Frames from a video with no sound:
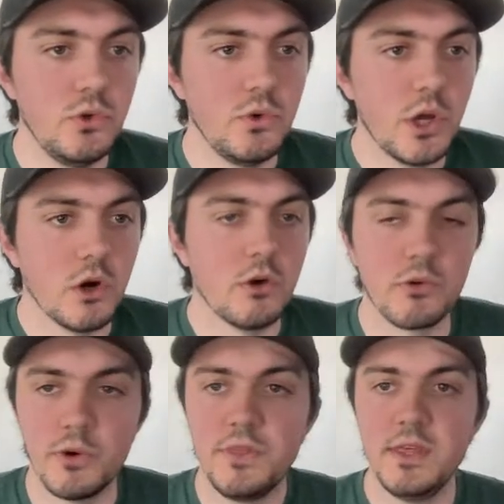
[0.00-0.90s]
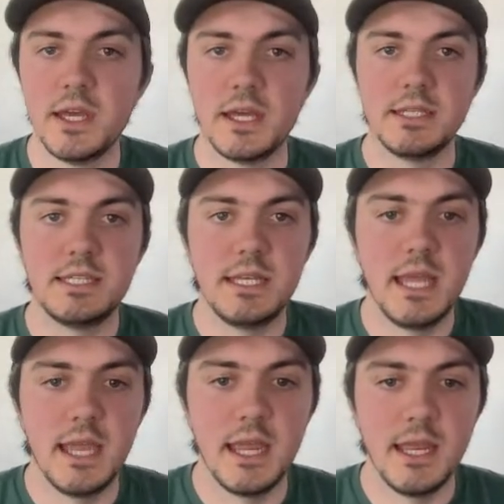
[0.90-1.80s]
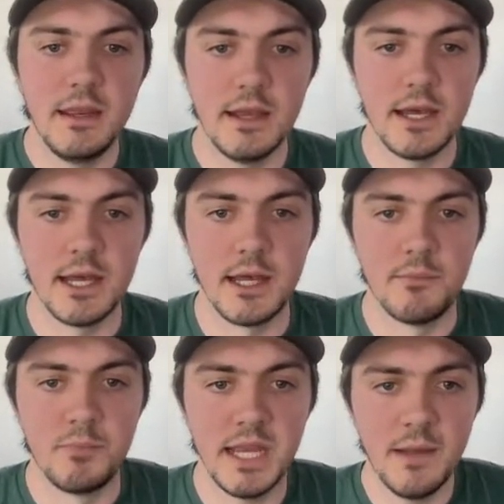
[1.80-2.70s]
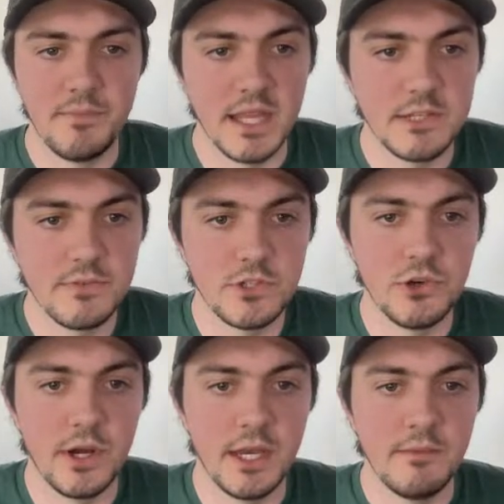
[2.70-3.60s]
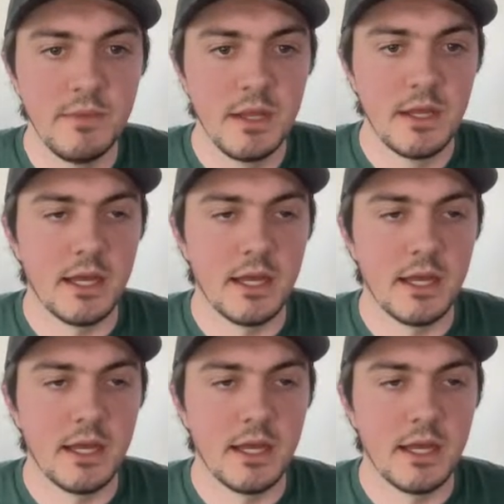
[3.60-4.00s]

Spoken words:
go over with you today. But yeah, thanks for joining.